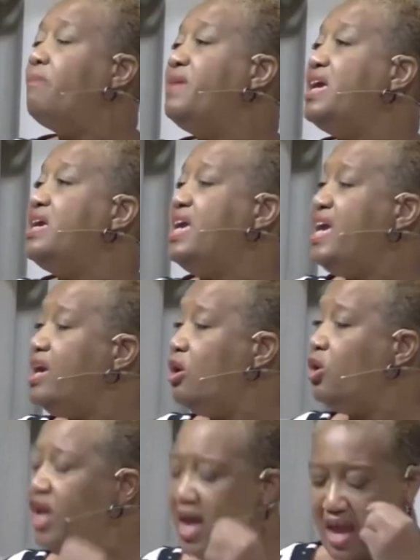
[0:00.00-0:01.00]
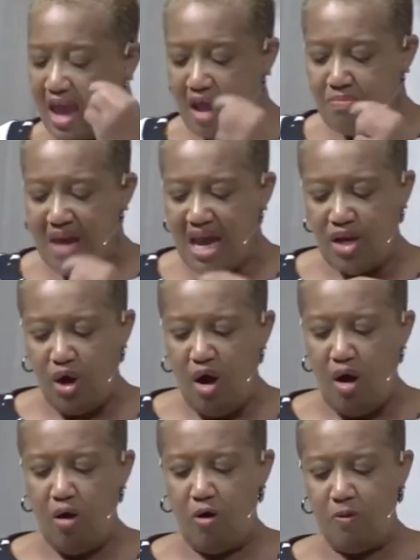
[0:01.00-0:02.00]
being healed and made
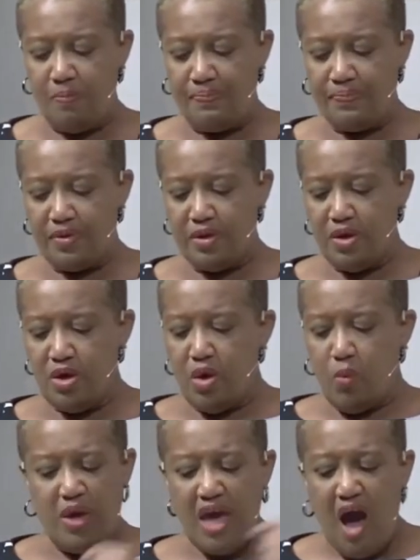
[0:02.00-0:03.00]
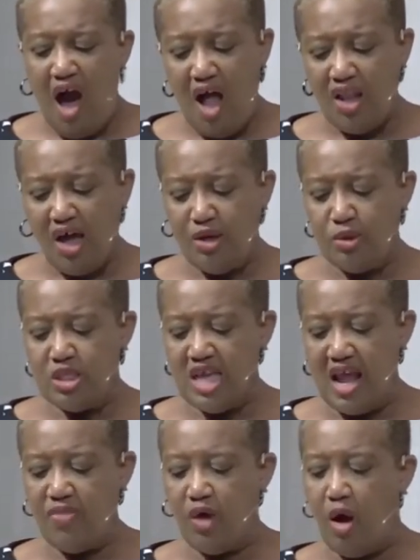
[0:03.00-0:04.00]
whole. We all
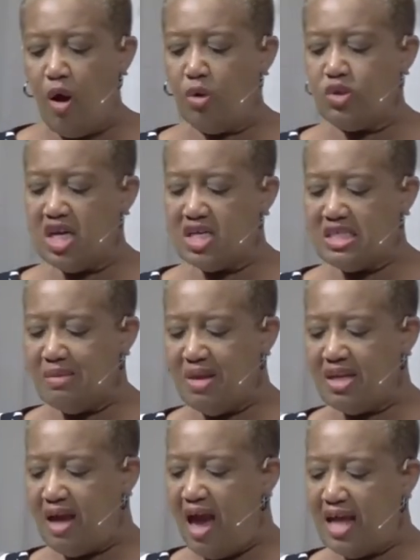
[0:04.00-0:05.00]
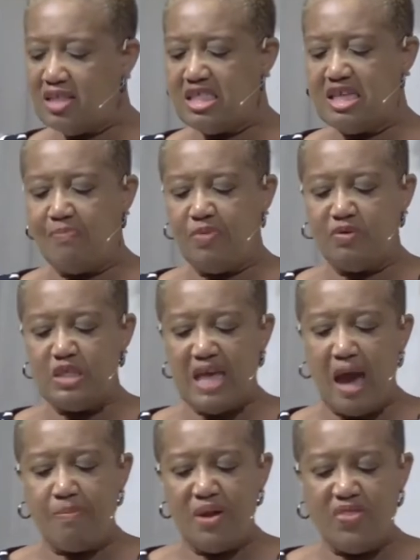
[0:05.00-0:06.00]
understand the Old Testament concept of
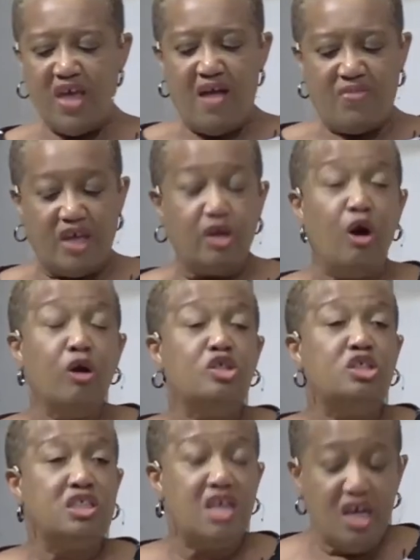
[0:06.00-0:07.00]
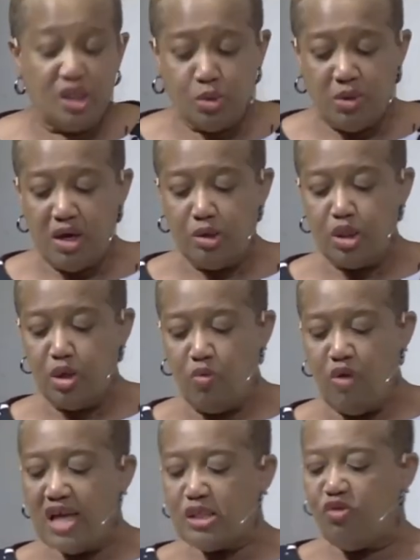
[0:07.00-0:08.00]
Sabbath that urged Israel to
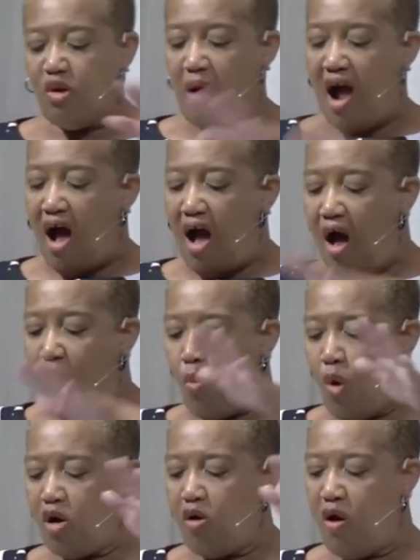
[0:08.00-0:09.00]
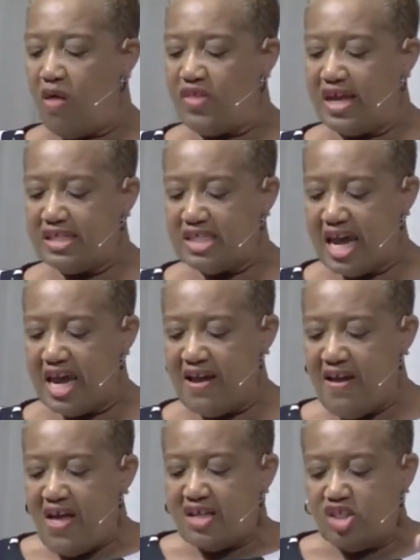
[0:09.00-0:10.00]
rest from all work on that
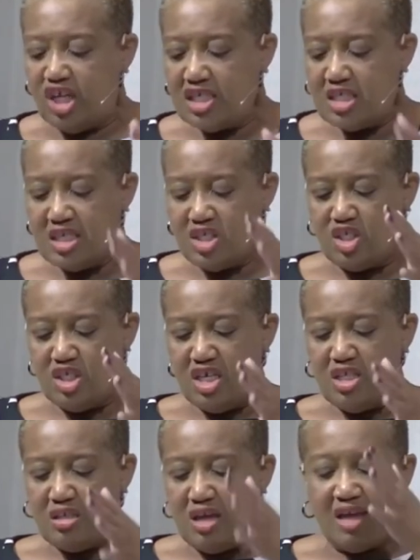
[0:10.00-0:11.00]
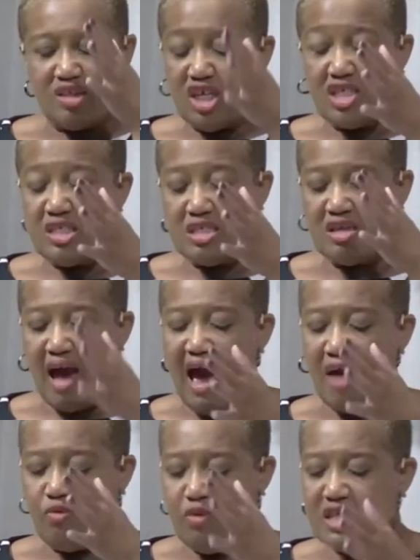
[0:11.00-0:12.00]
day, just as, Jesus, just as
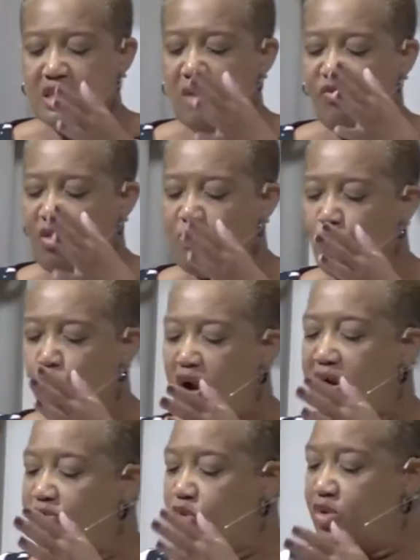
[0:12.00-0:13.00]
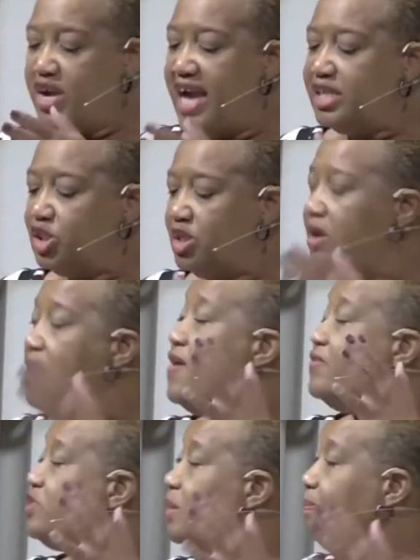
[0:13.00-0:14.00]
God rested from the work of creation
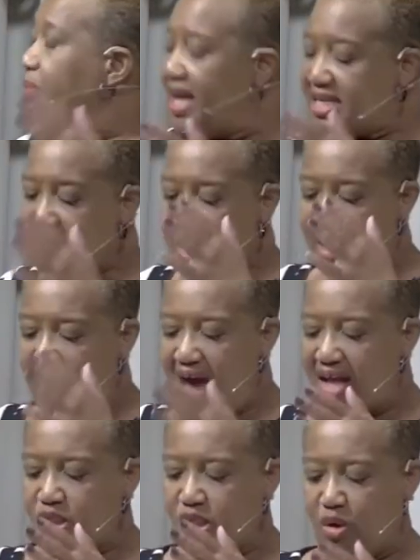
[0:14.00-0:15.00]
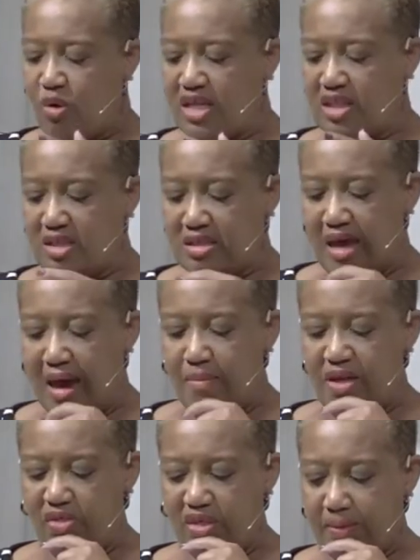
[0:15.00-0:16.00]
to bless and consecrate the
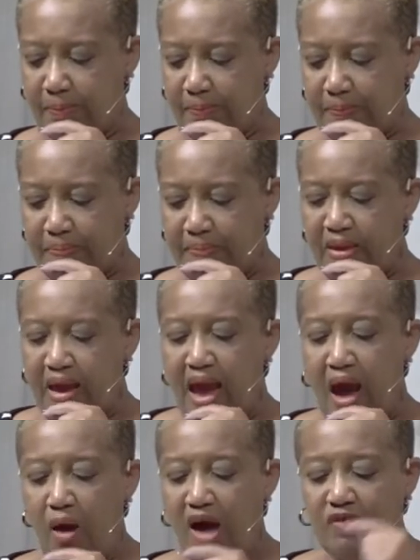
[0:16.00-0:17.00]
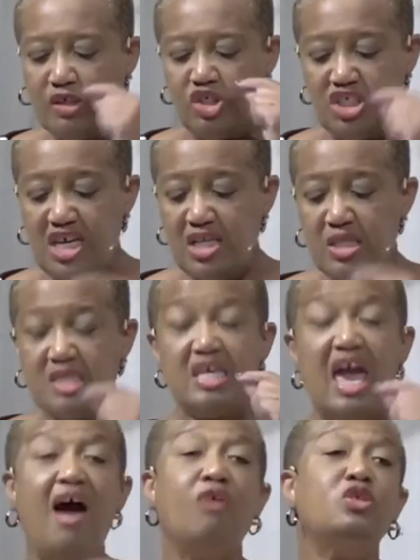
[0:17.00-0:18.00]
Sabbath. However, Jesus
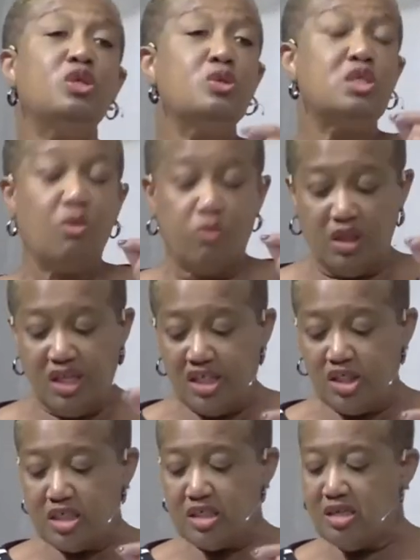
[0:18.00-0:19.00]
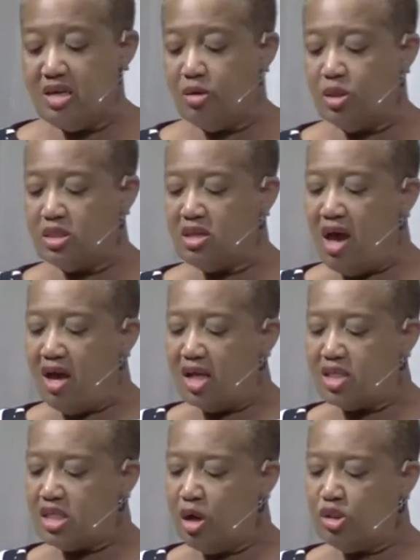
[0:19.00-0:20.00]
counters the religious leaders'
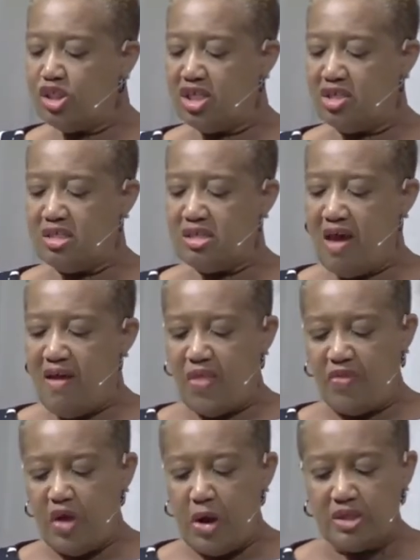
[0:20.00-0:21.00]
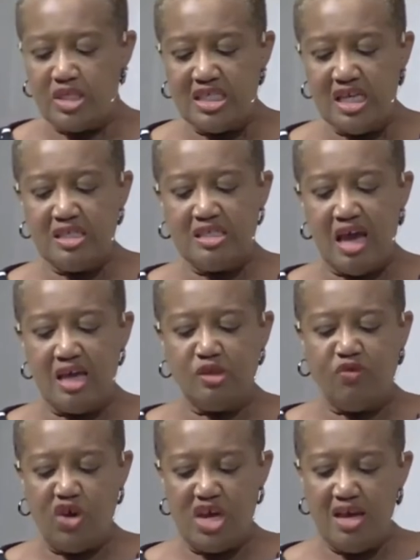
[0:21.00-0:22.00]
assertions that there are six days
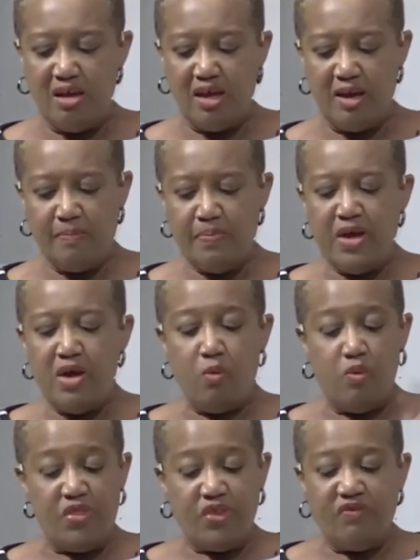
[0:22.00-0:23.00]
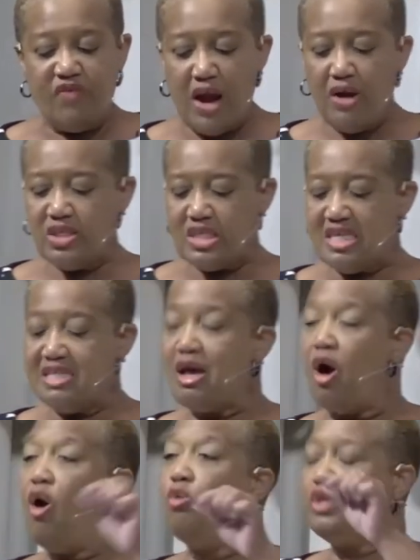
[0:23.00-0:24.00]
for healing with the Pharisees'
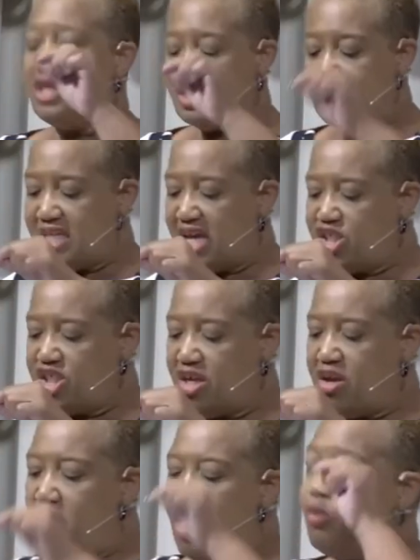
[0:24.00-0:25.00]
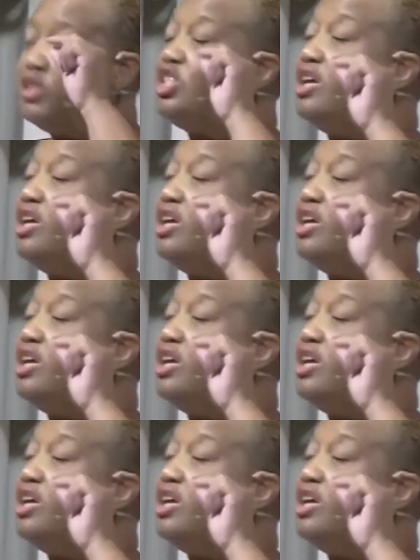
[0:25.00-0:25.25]
own concession, which